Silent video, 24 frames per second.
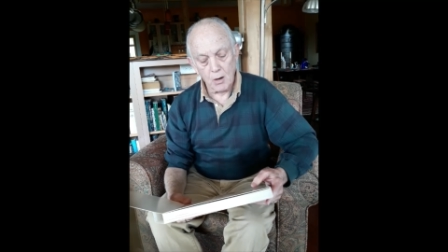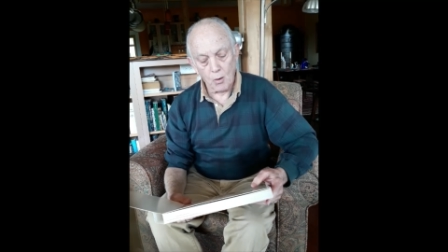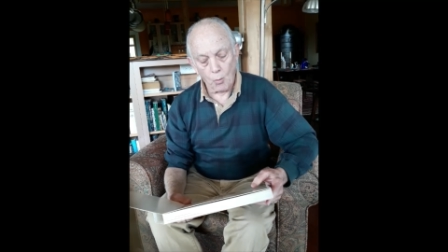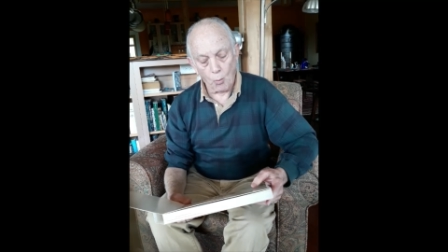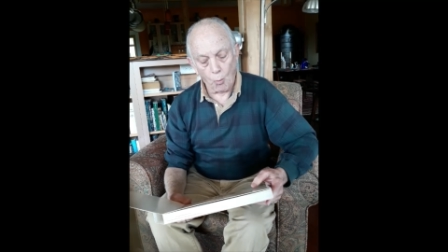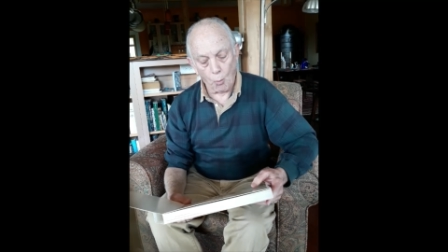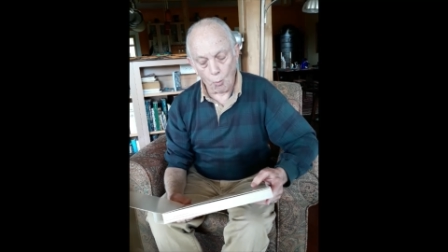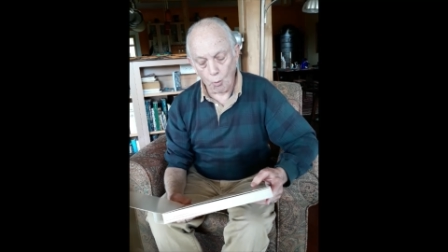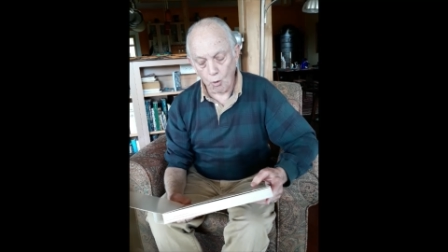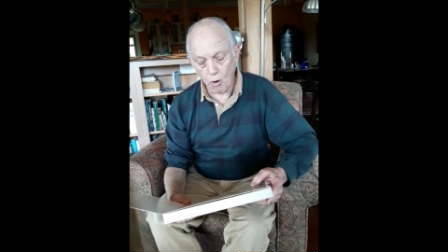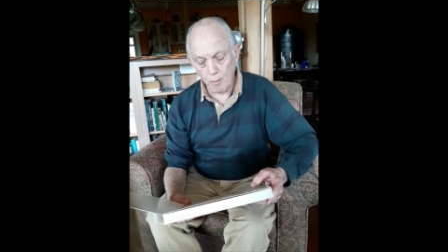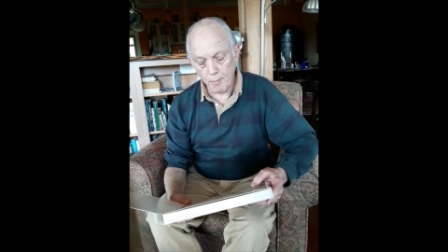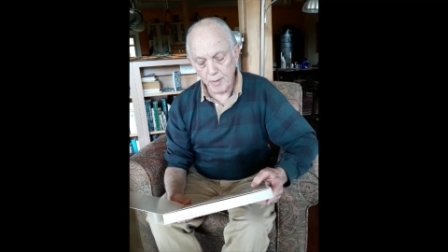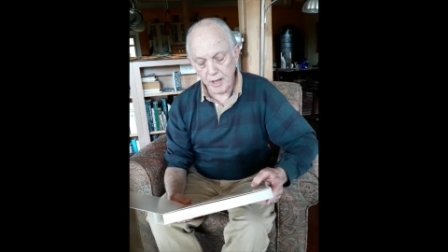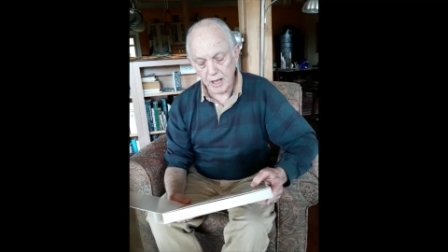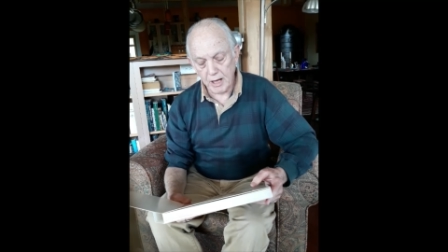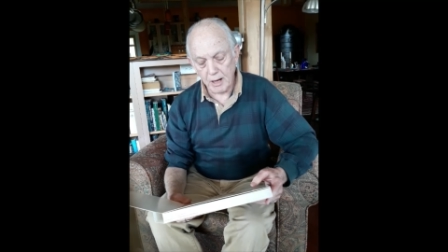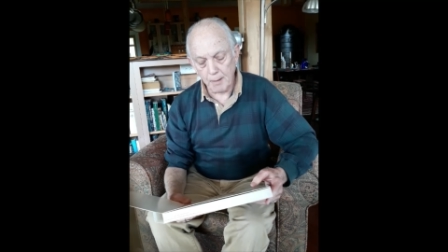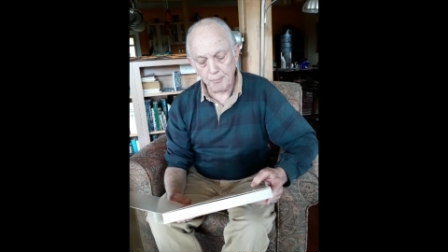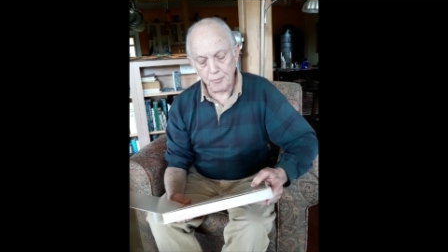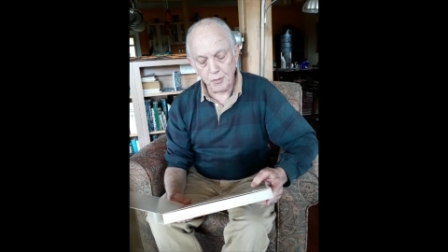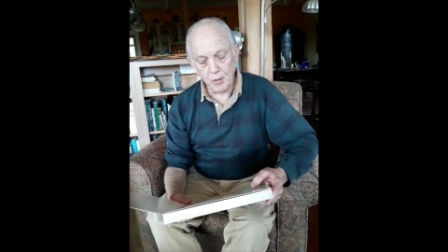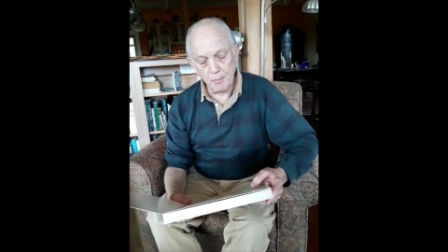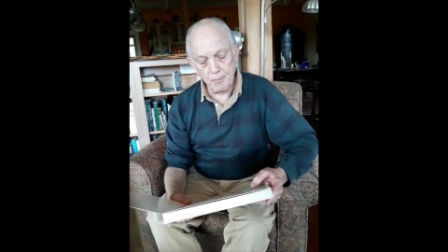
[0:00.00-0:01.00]
warming
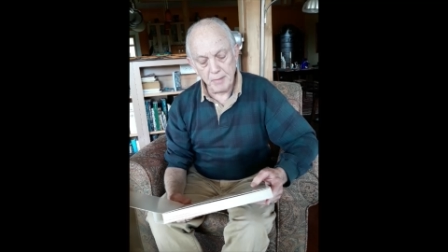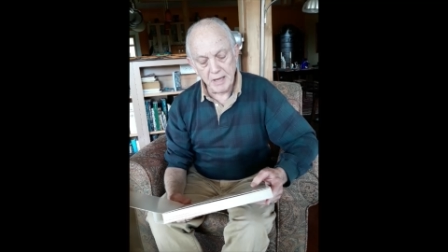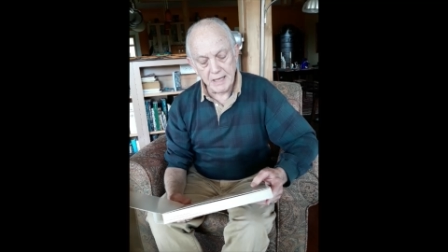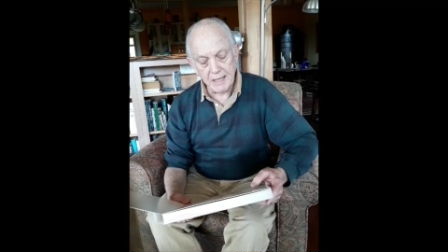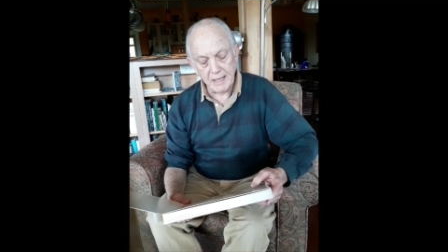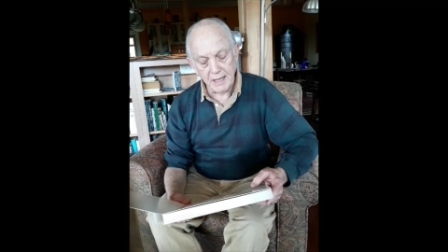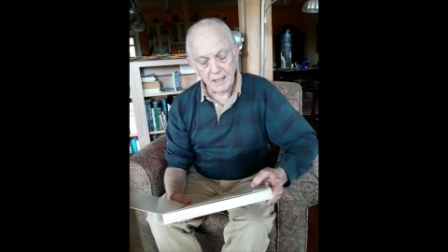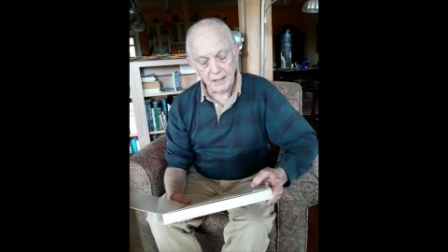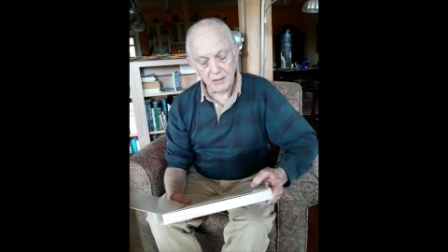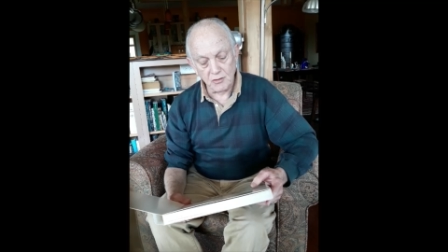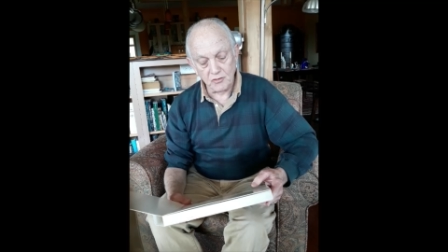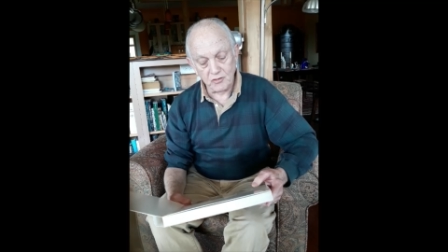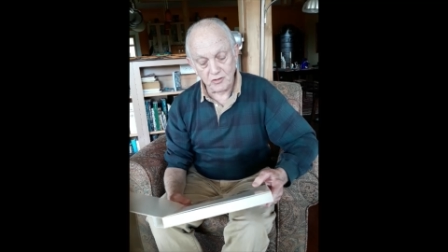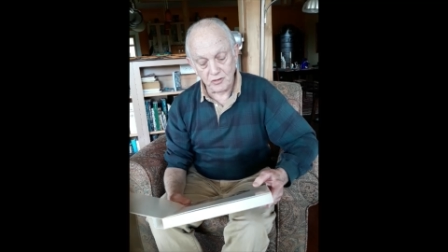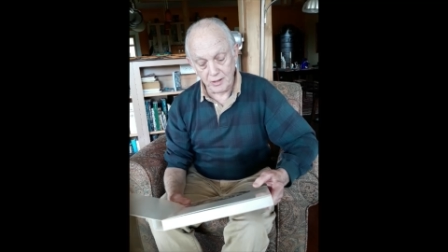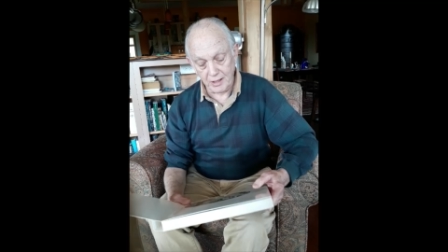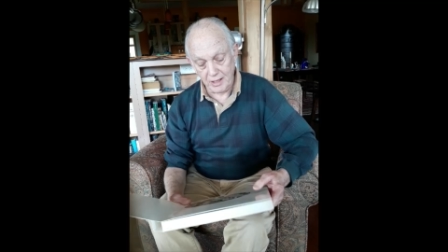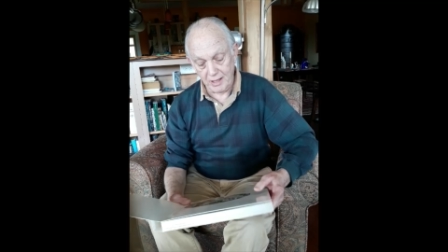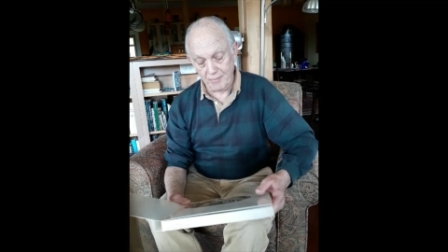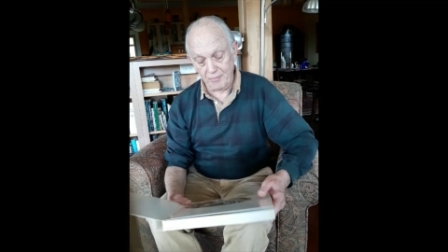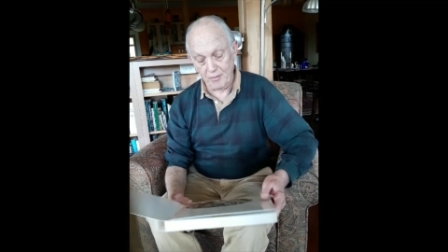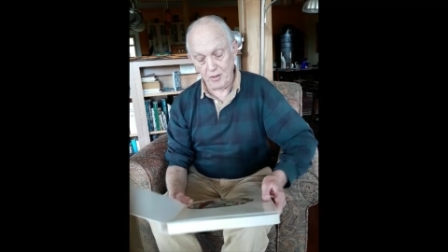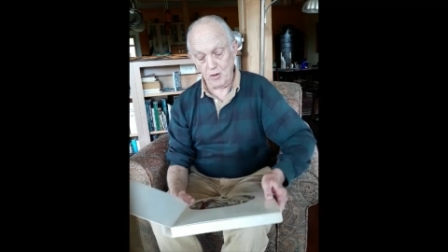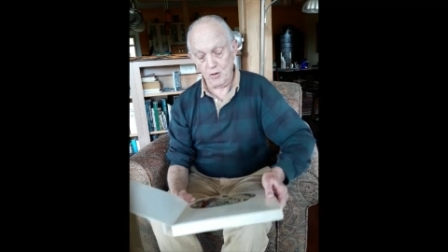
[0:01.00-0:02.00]
up the meetings
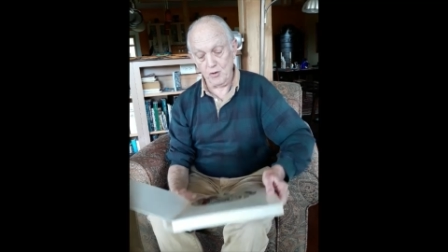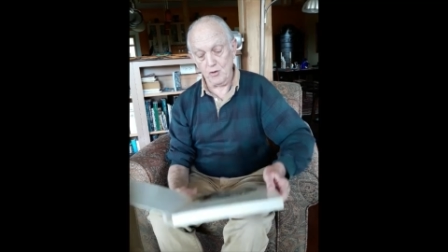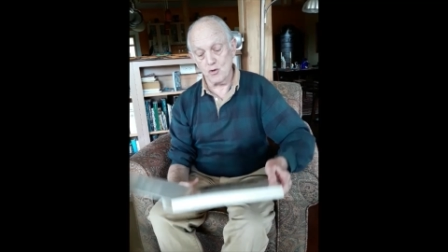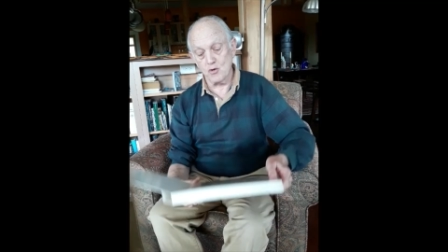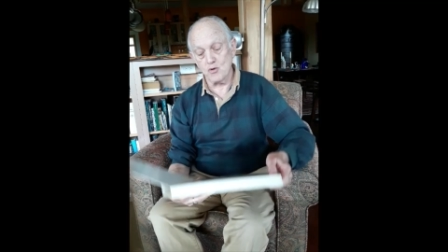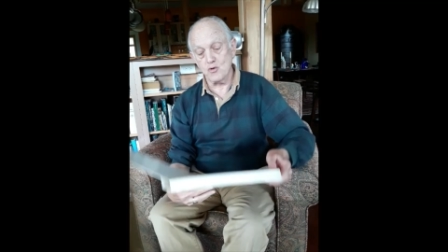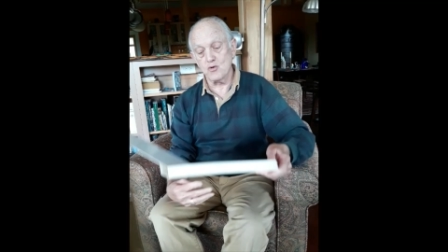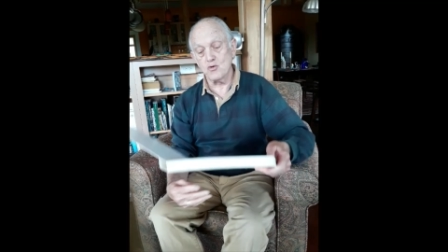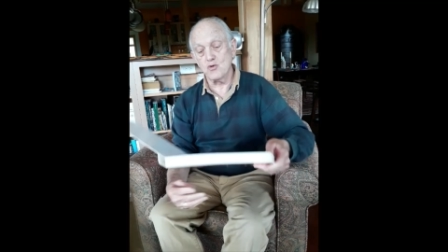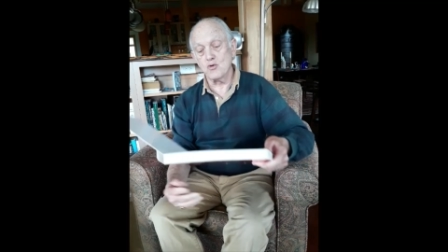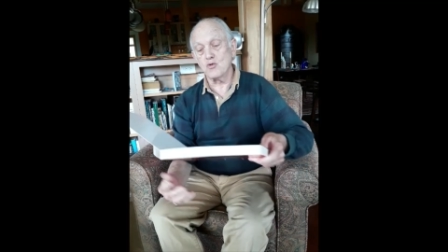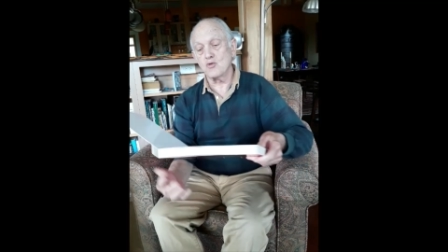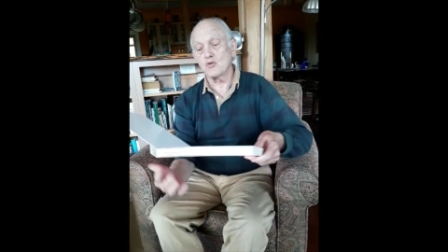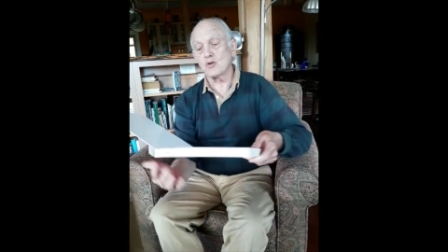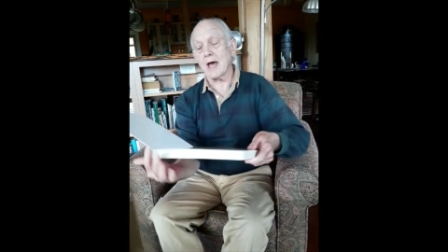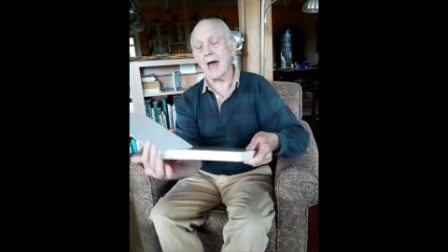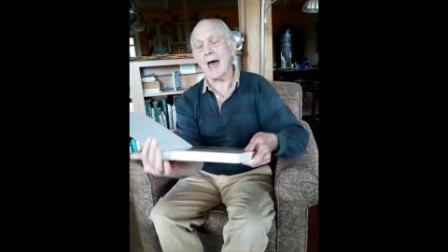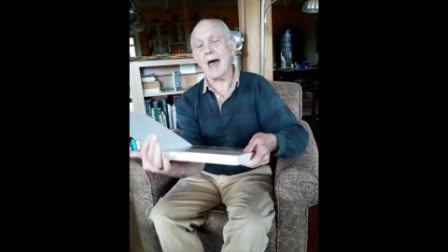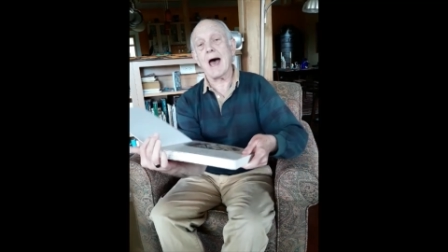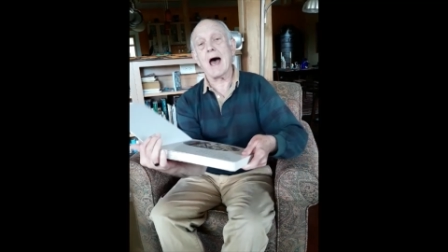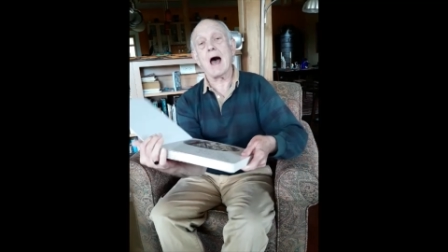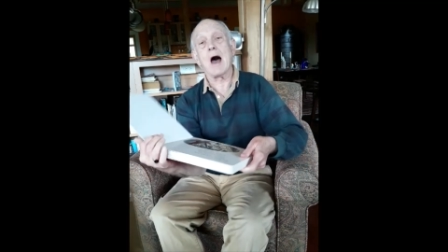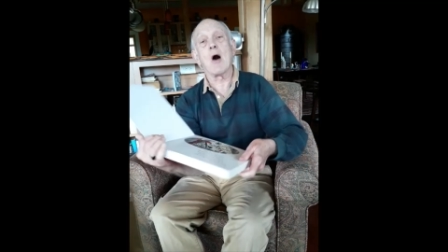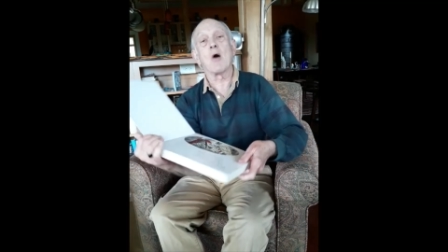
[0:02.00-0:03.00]
in the new
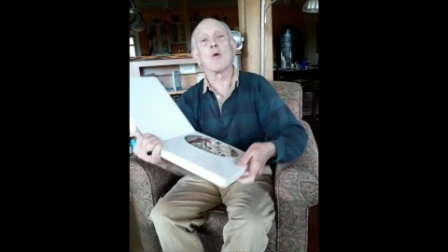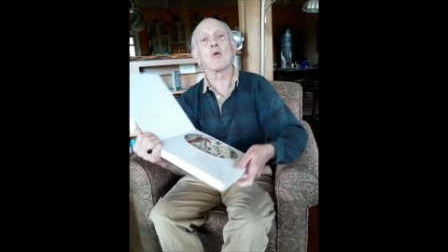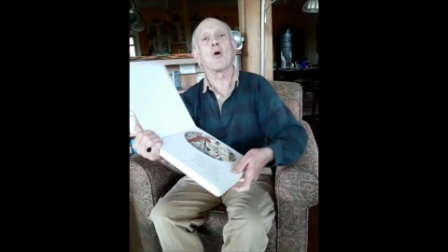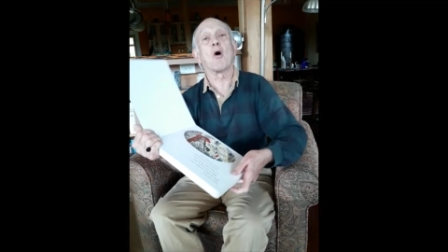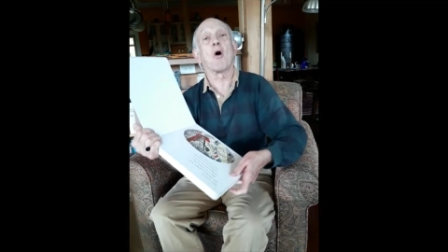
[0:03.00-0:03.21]
town